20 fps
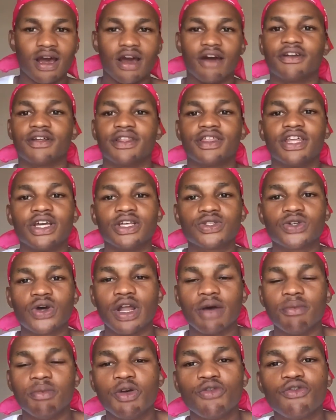everything's
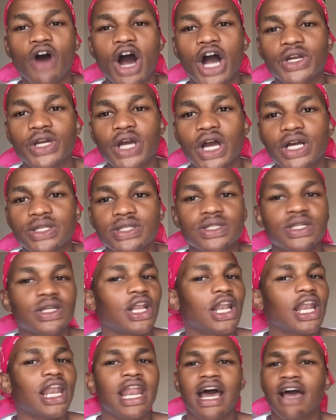gonna be fine, guys.
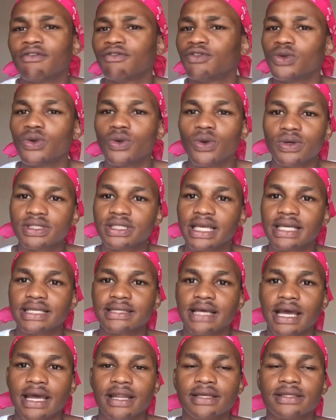Love you lots,
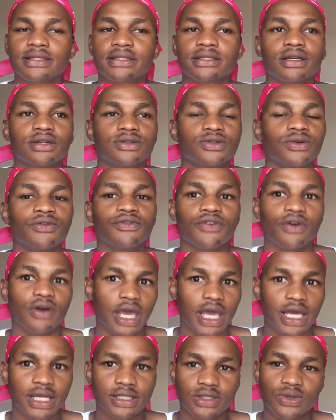kesanas. Don't
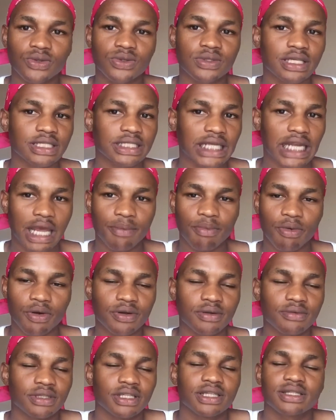forget to subscribe
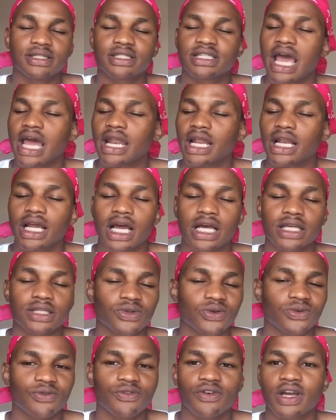on this channel, guys.
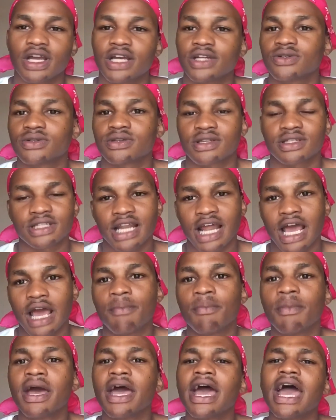Don't forget to
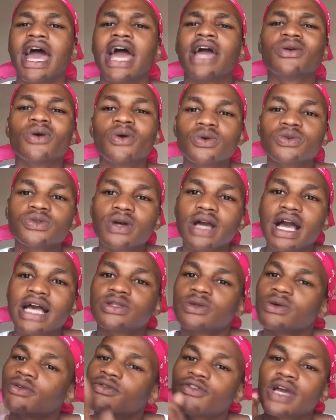subscribe. And also,
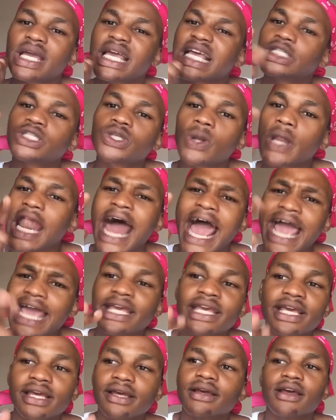guys, don't forget to
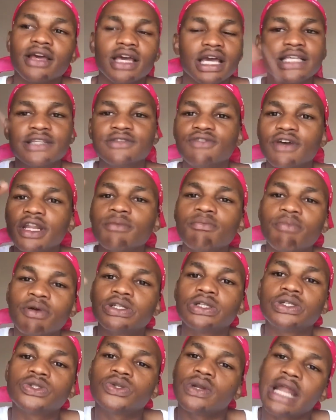like. It's very
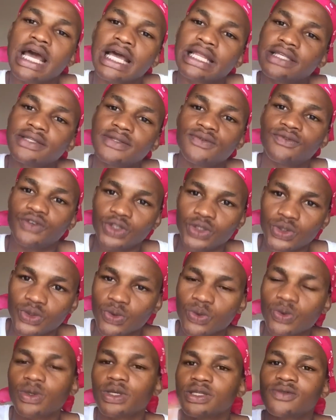important to like this
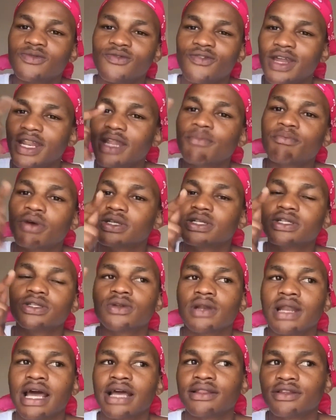video. It's very important
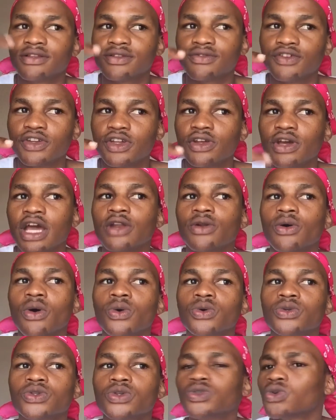to like this video and
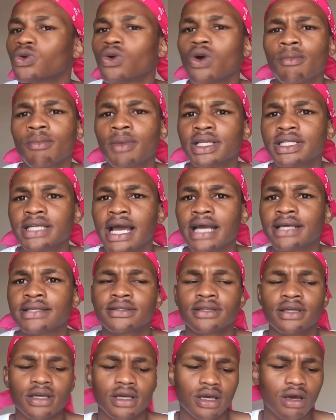also to comment,
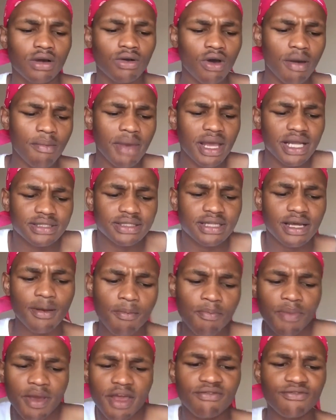guys. Comment,
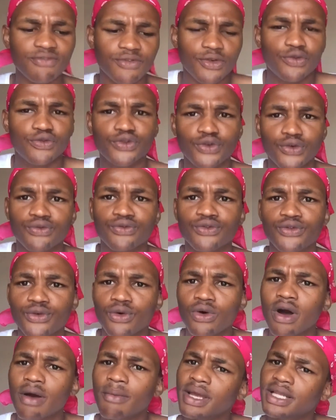
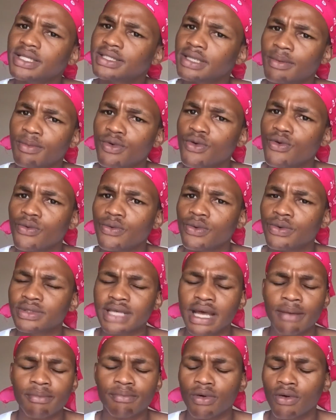comment,
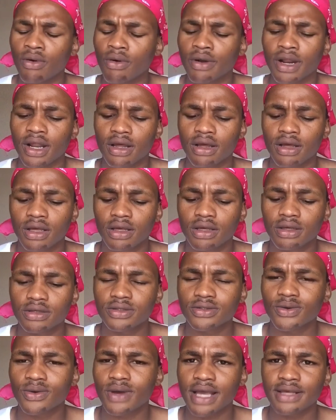scambora.
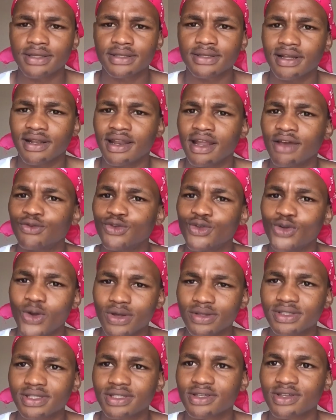So, guys, love you
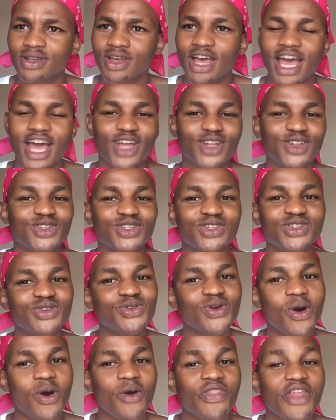lots and see
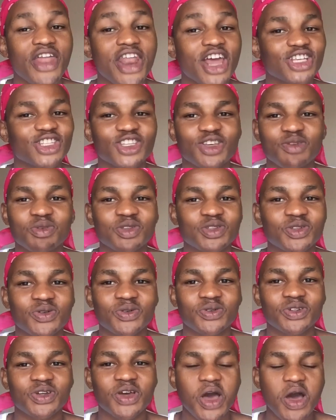you on the next
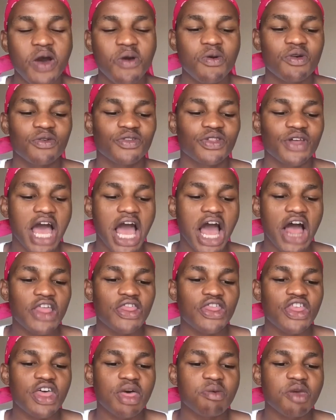episode with
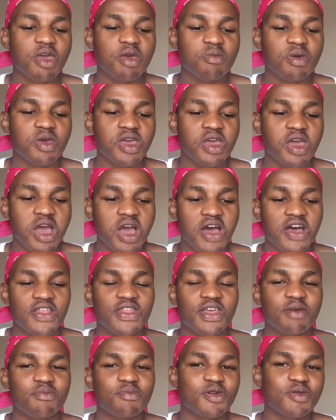the baby.
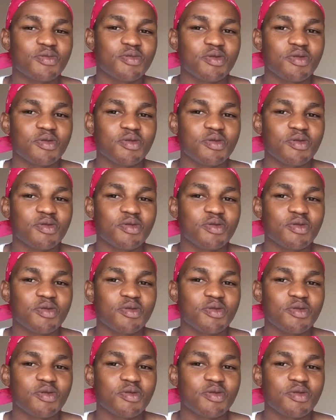The